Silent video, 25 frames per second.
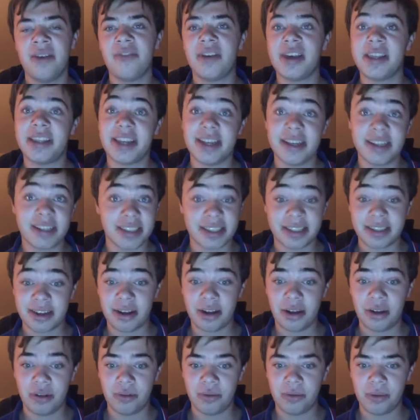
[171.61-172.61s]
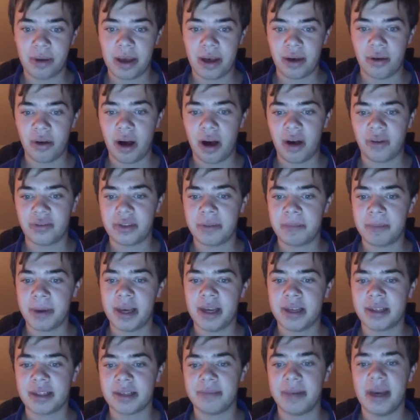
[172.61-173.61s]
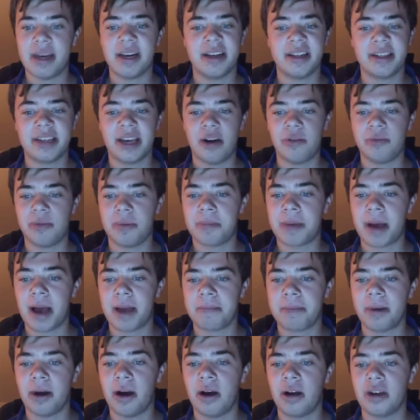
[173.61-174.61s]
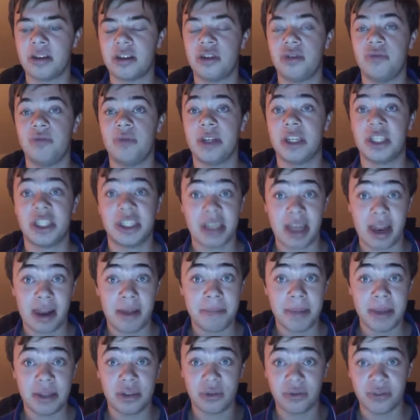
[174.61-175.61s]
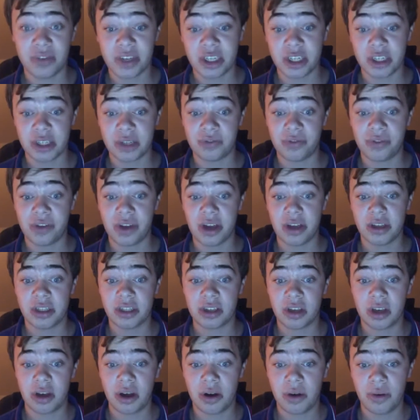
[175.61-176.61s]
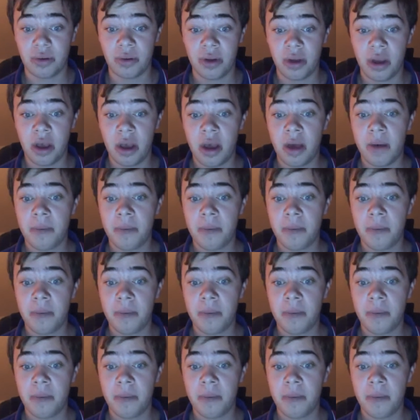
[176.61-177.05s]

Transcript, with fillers: They didn't start well after Pearson made a terrible back pass, which set up Mitrovic's first goal.